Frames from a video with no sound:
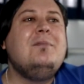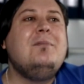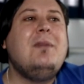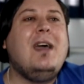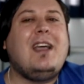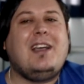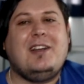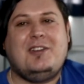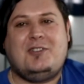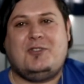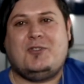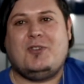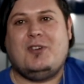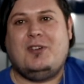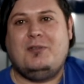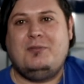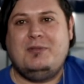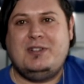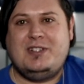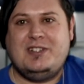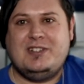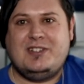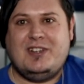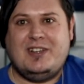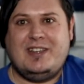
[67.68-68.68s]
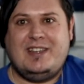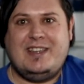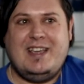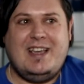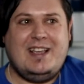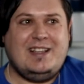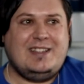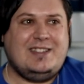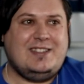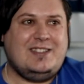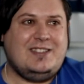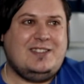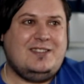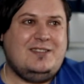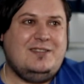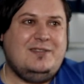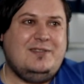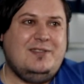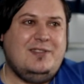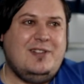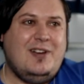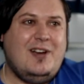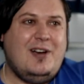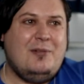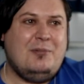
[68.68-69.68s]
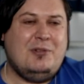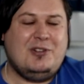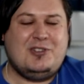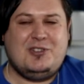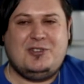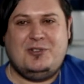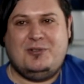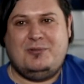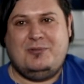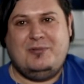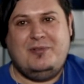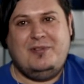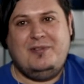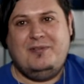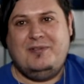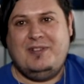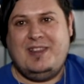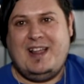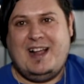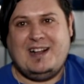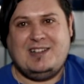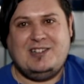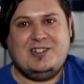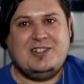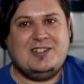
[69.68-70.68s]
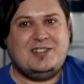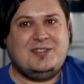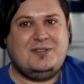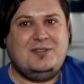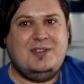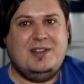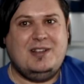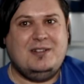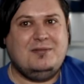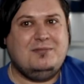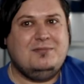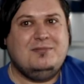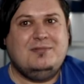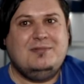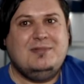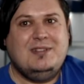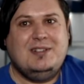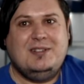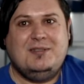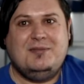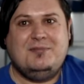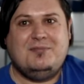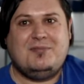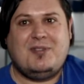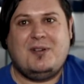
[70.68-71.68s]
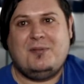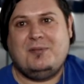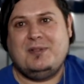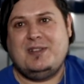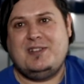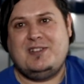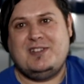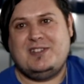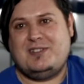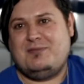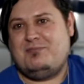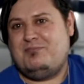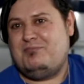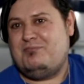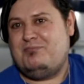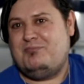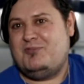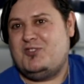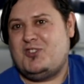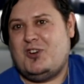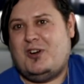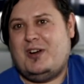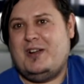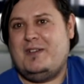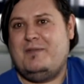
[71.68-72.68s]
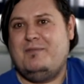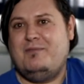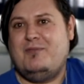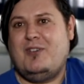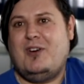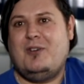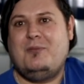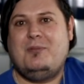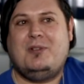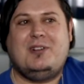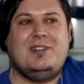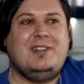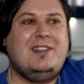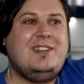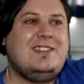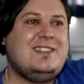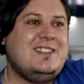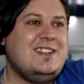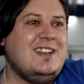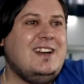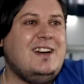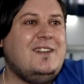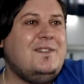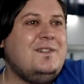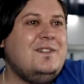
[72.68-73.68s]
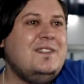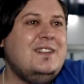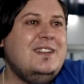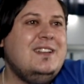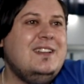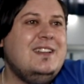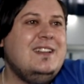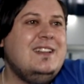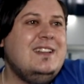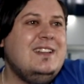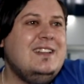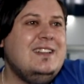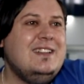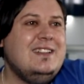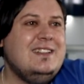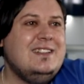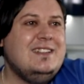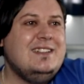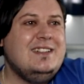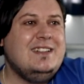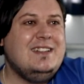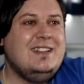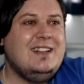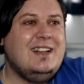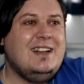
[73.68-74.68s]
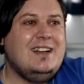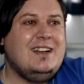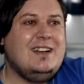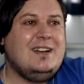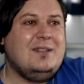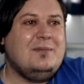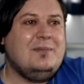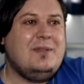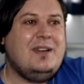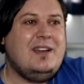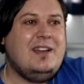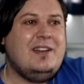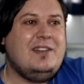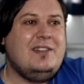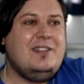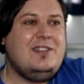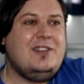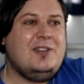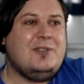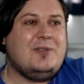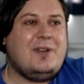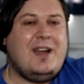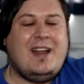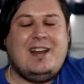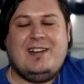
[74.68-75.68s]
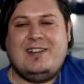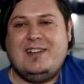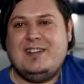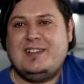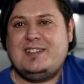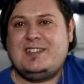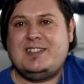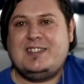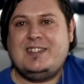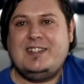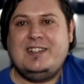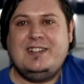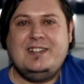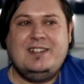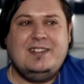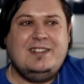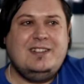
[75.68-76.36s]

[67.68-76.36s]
Mechatron, which is, I guess... I'm not sure that's just, probably just giant robot stuff. And Tarantus.